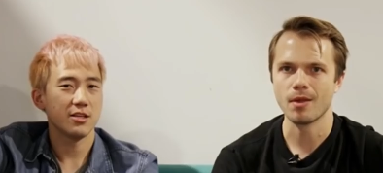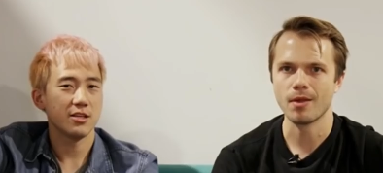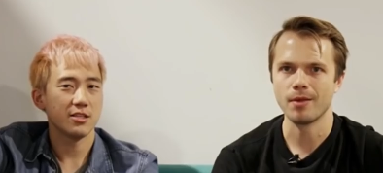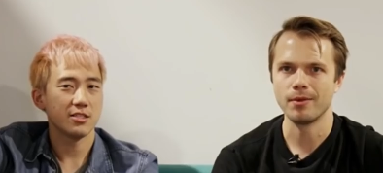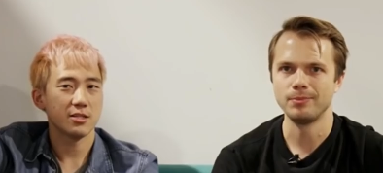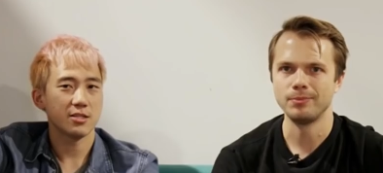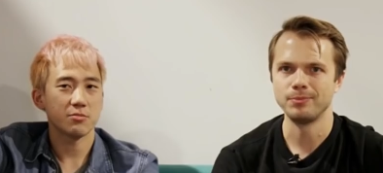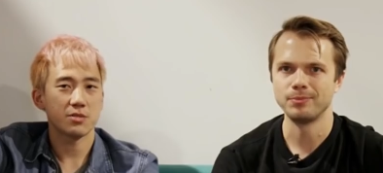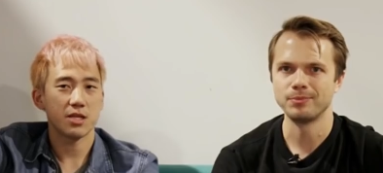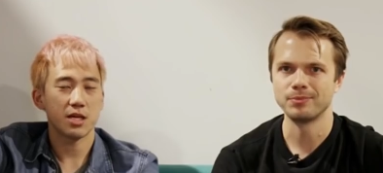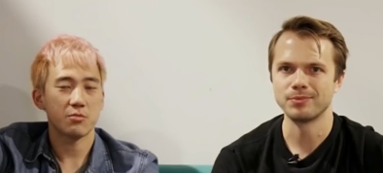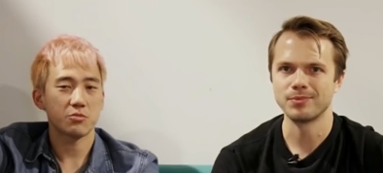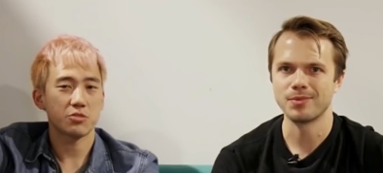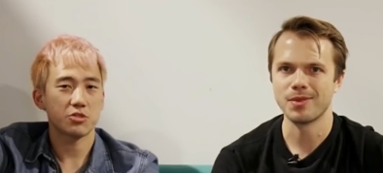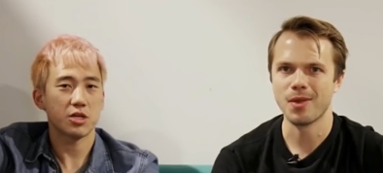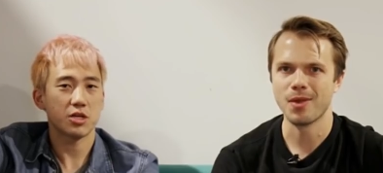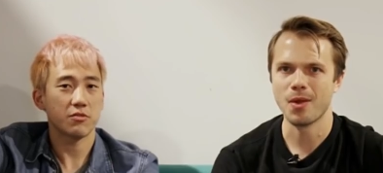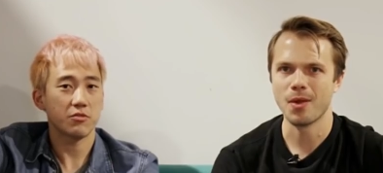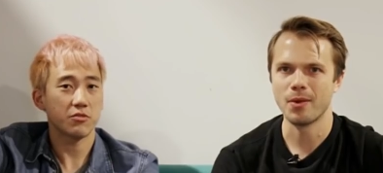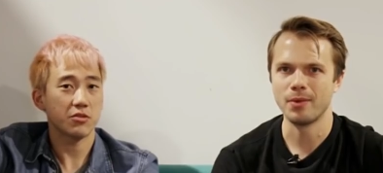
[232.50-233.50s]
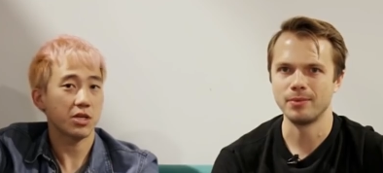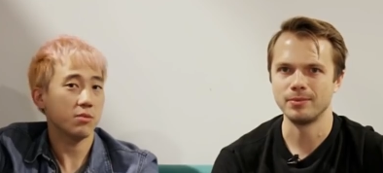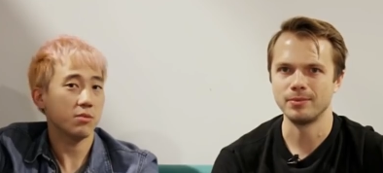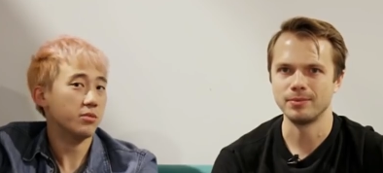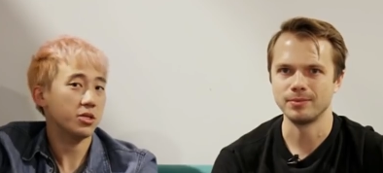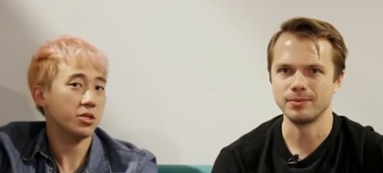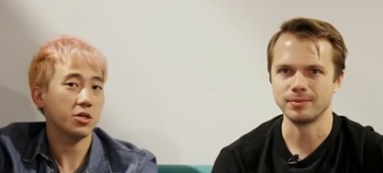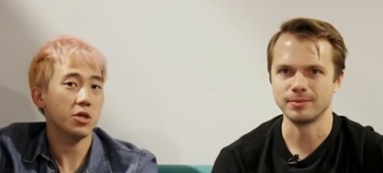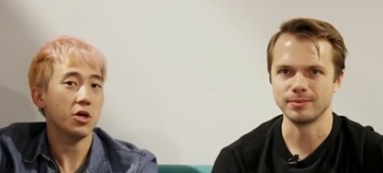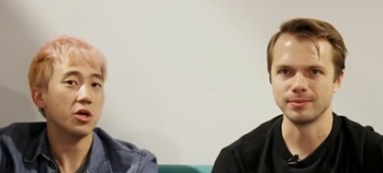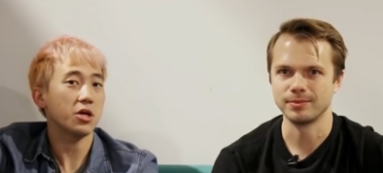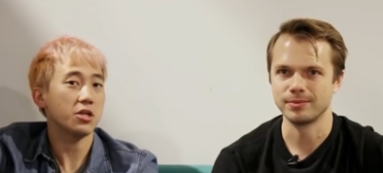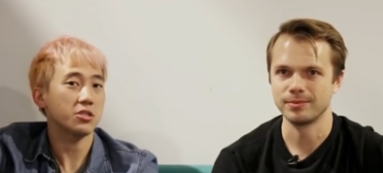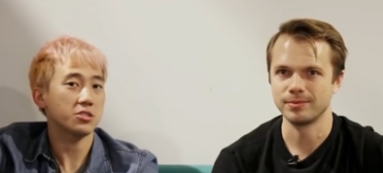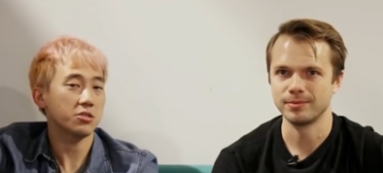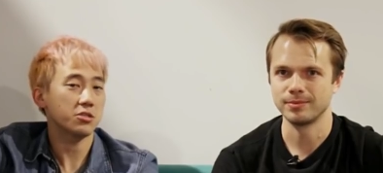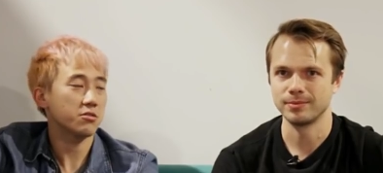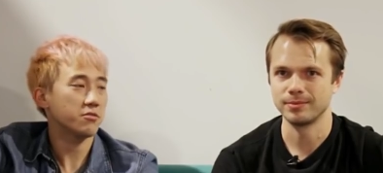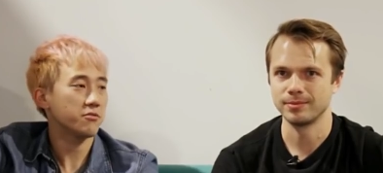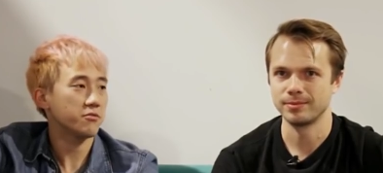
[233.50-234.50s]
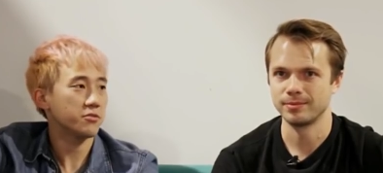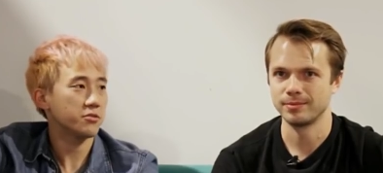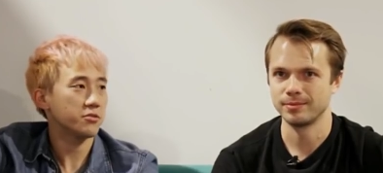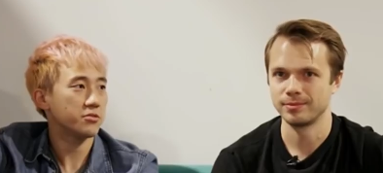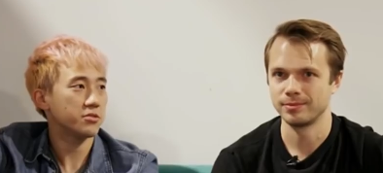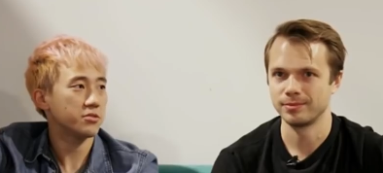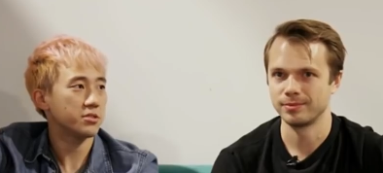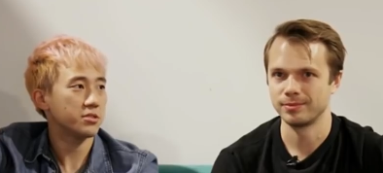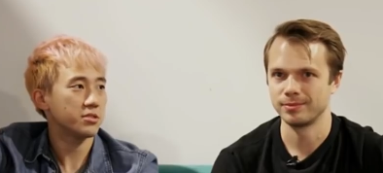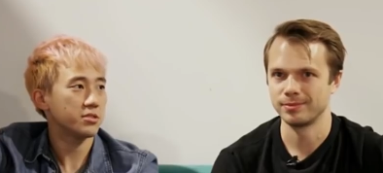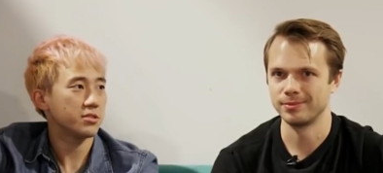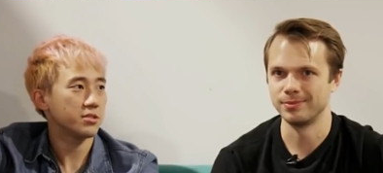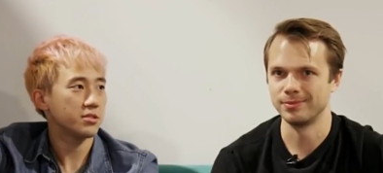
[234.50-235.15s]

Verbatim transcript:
Speaker 1: Sometimes truffle can be good on certain foods.